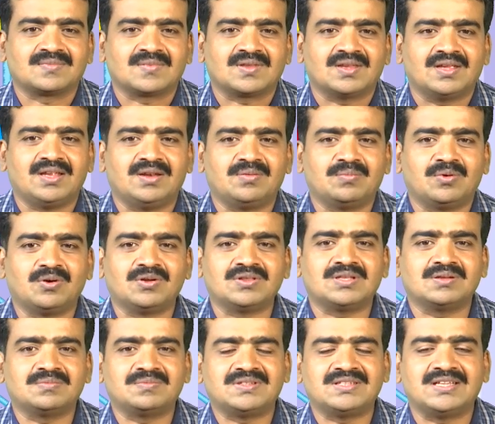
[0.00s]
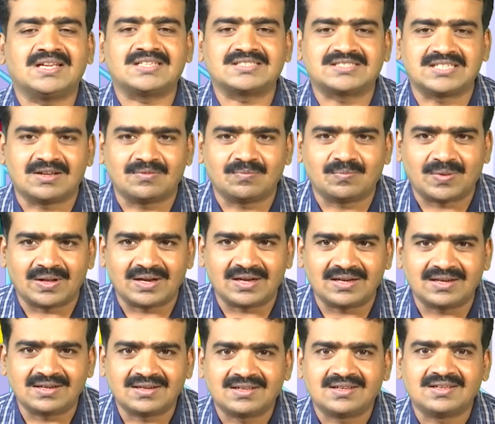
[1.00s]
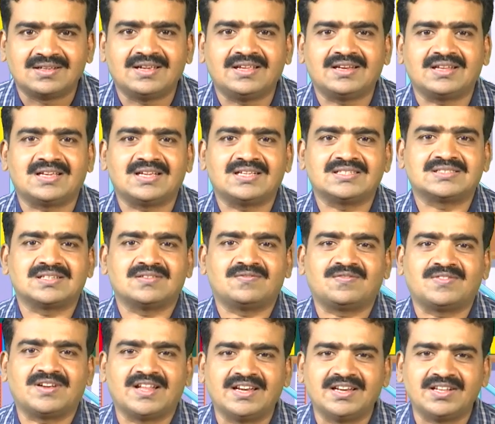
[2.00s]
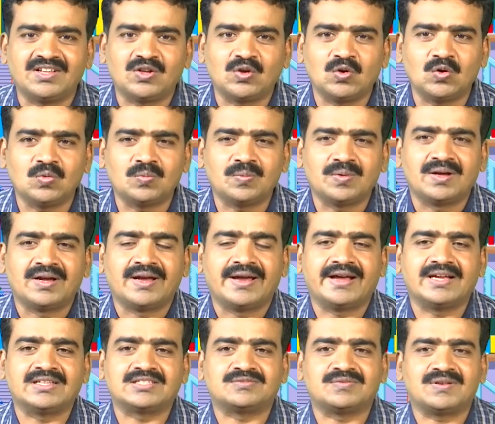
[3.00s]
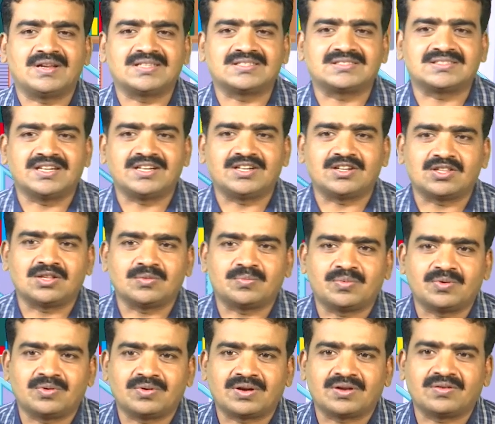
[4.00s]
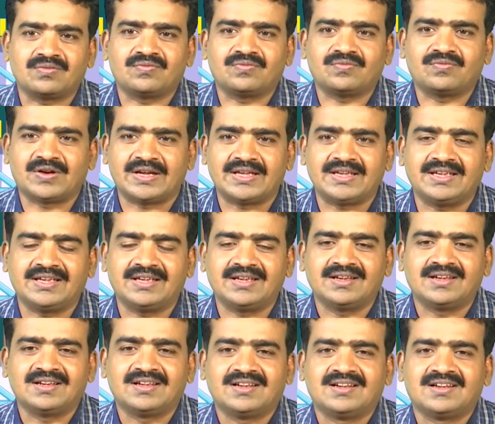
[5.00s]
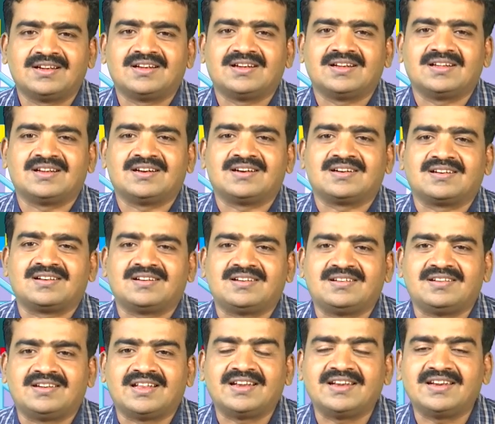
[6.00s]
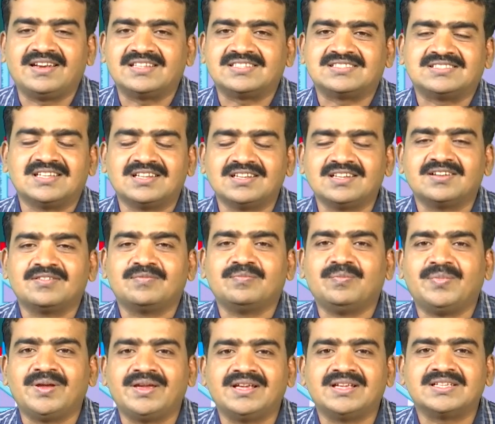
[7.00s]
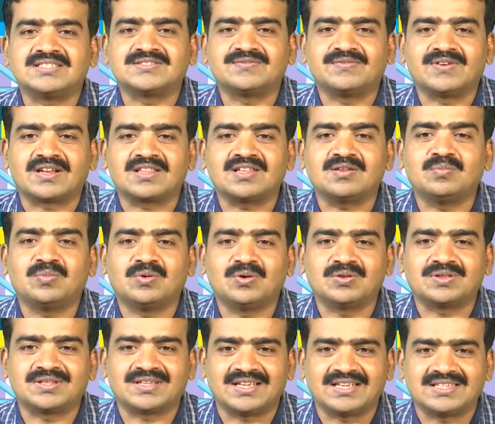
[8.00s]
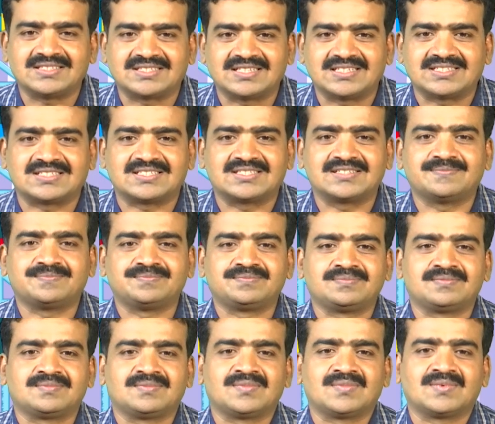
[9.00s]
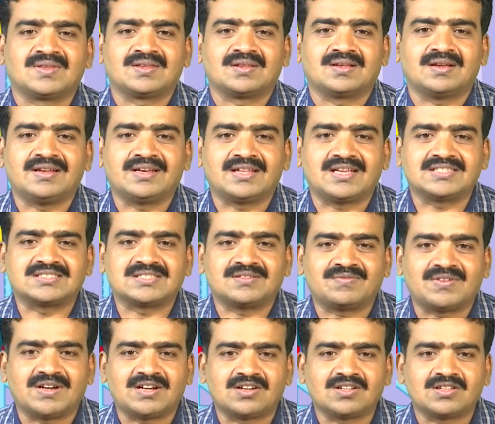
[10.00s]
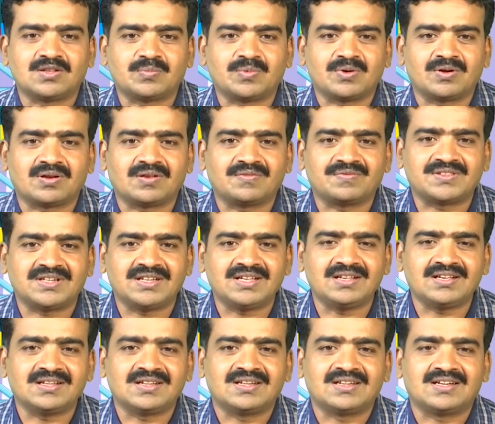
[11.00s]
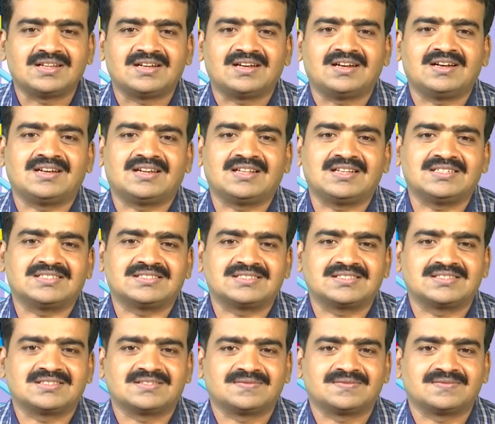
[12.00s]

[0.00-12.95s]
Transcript: In both of the example, in case of 10 cube as well as 10 to the power of 5, 10 is the base for the both cases. In case of 10 to the power of 3, it is